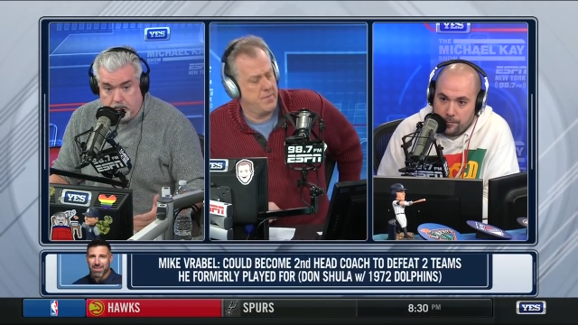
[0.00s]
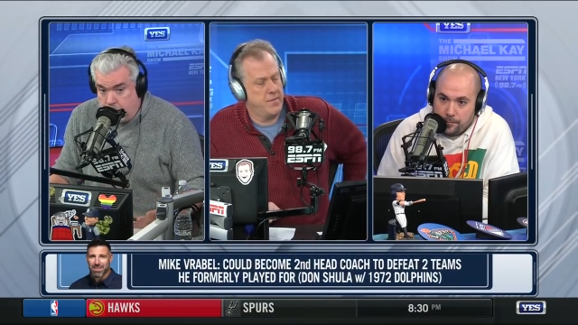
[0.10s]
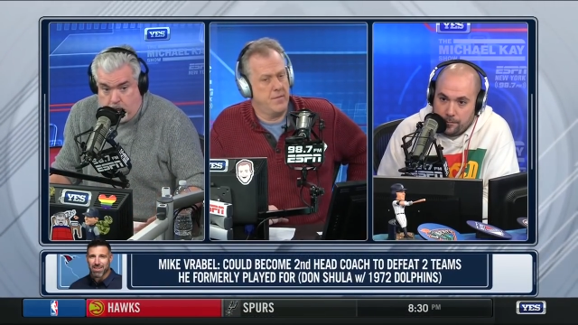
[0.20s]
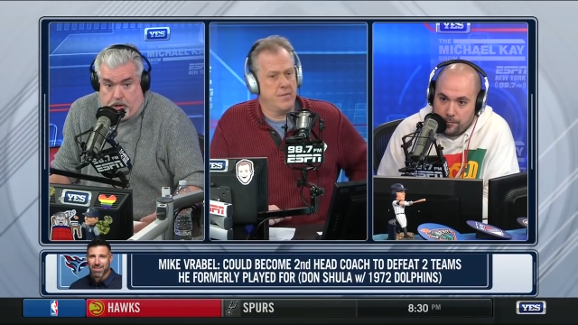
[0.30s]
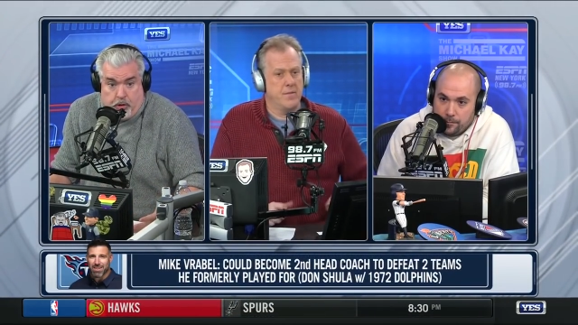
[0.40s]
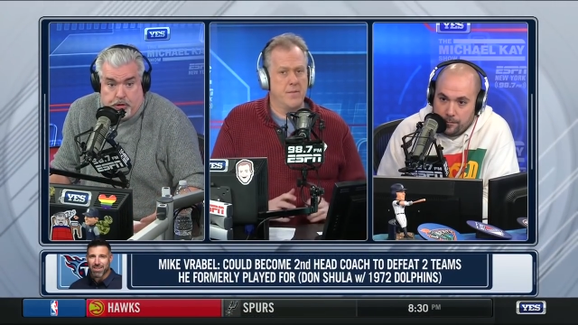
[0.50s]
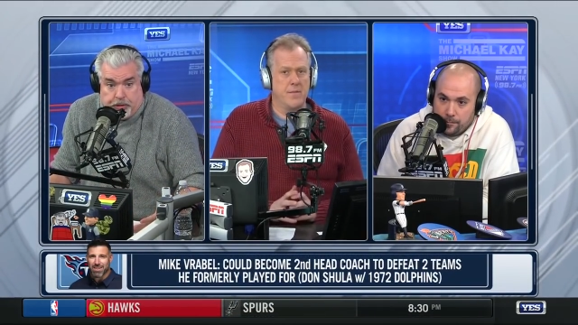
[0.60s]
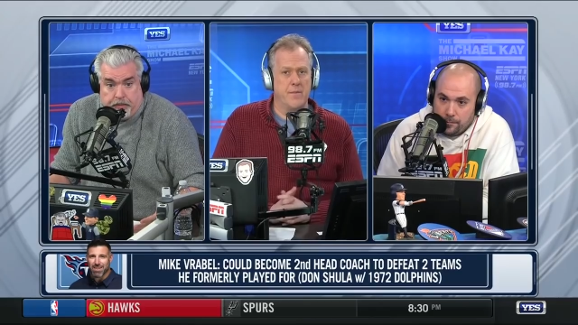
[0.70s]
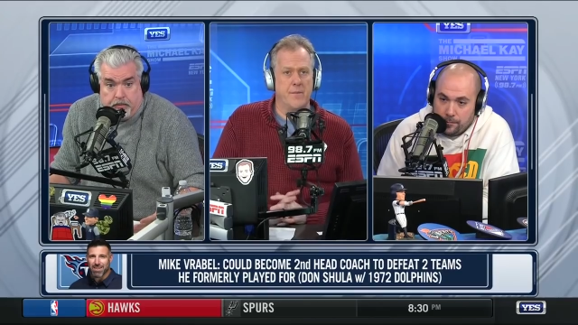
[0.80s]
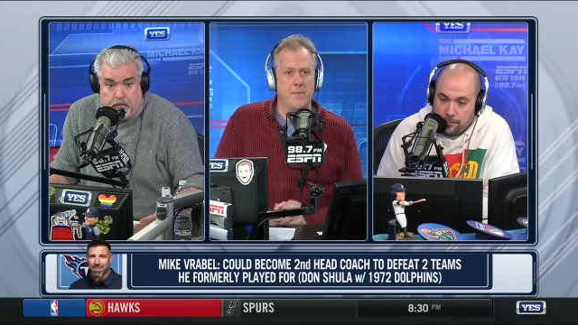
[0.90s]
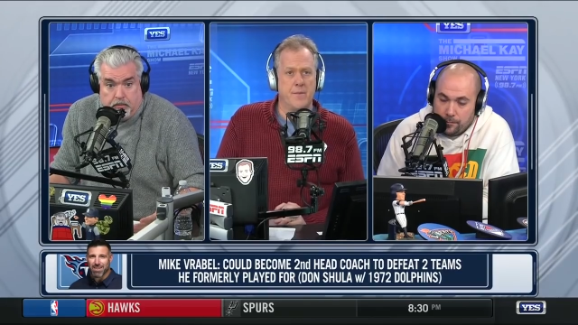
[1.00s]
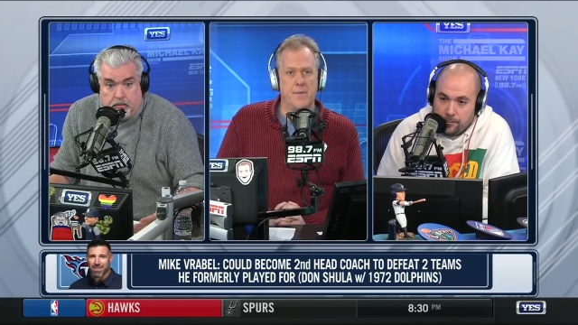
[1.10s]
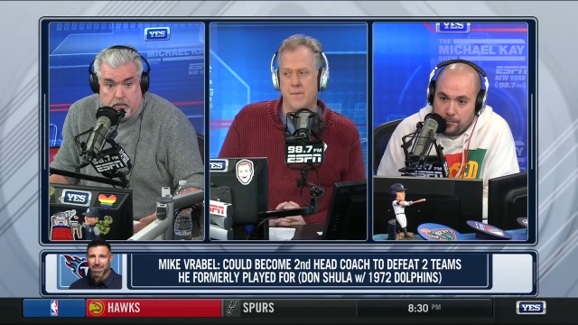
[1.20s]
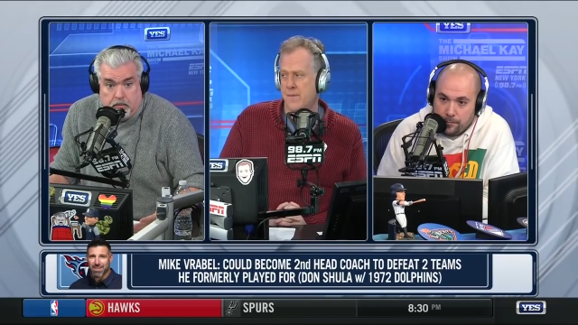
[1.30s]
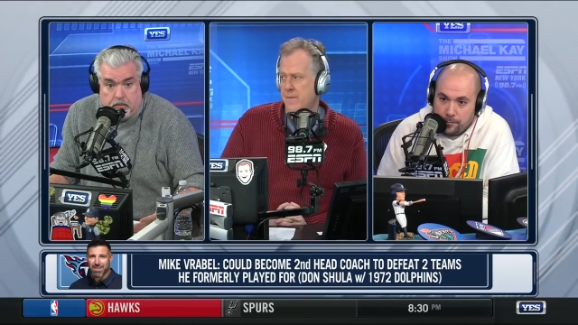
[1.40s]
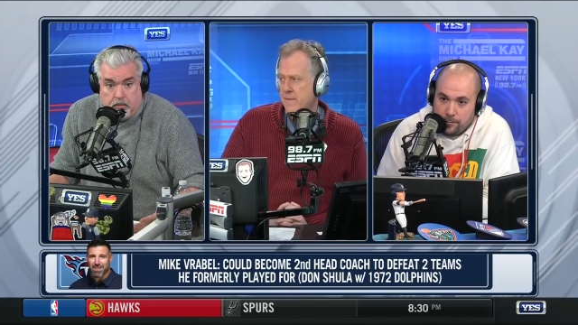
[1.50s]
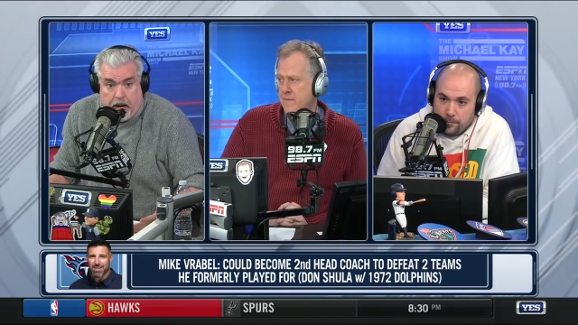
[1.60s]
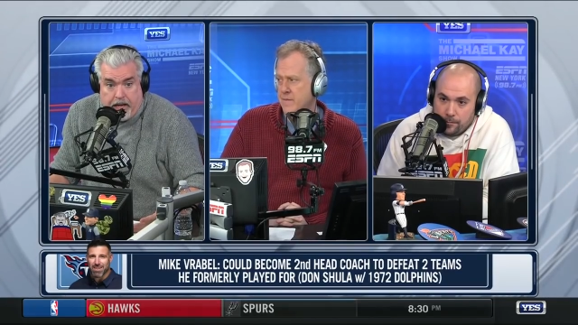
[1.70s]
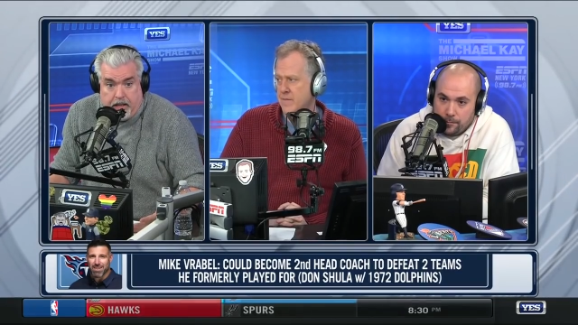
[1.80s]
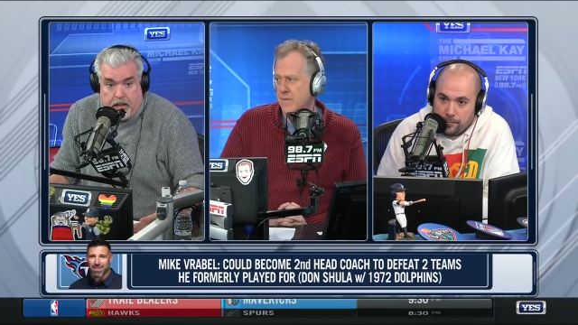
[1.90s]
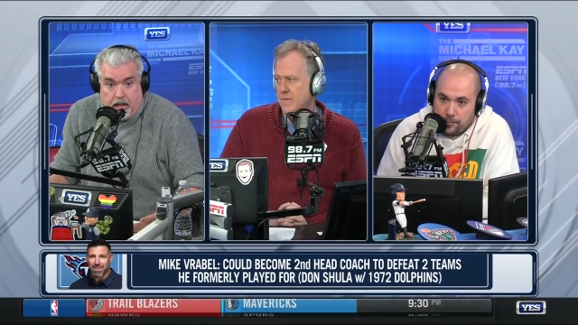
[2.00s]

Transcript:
Speaker 1: Couldn't use him. Right?